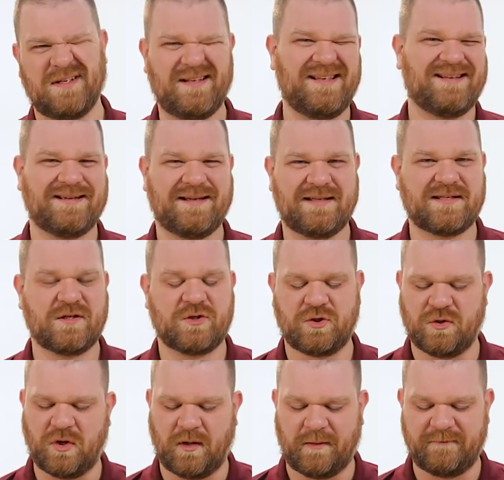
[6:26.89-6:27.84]
eh, I guess I
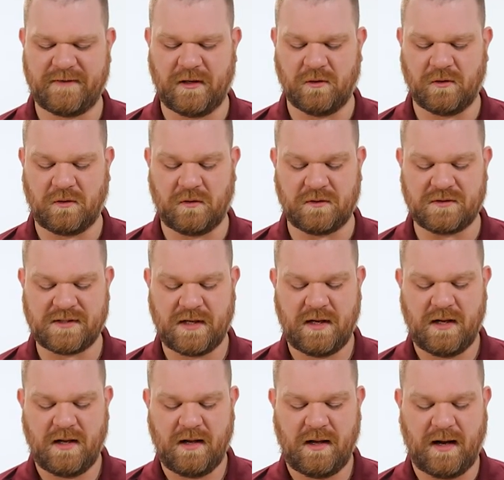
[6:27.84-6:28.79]
shouldn't call them finger holes,
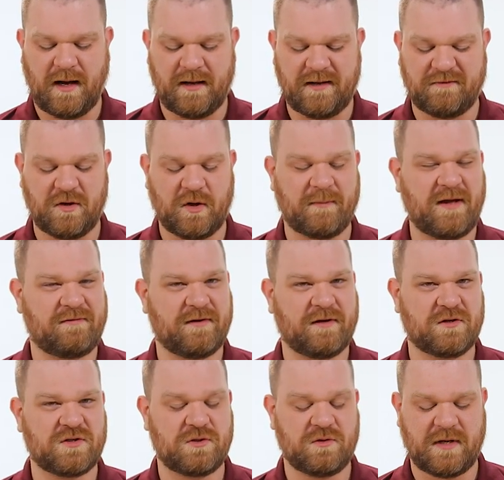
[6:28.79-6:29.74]
uh, even though my
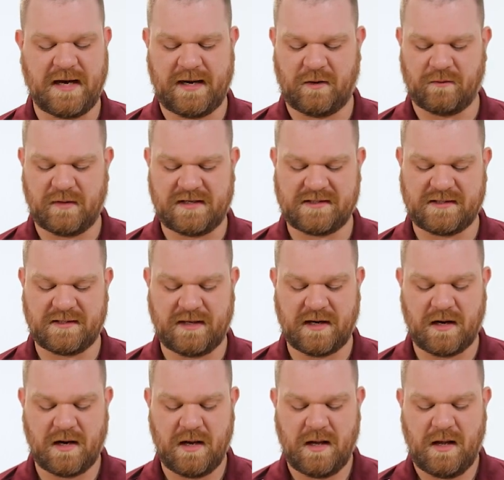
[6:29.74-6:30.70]
fingers do kind of rest
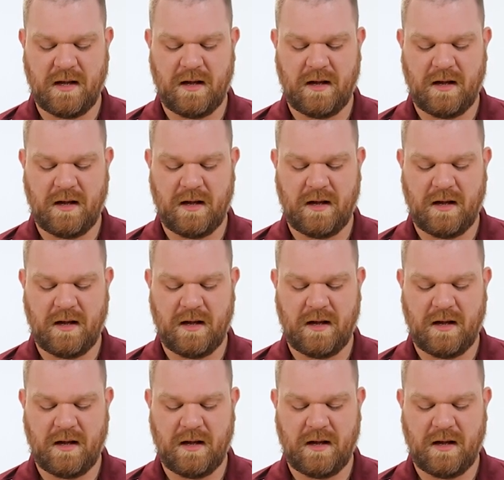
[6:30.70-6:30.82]
there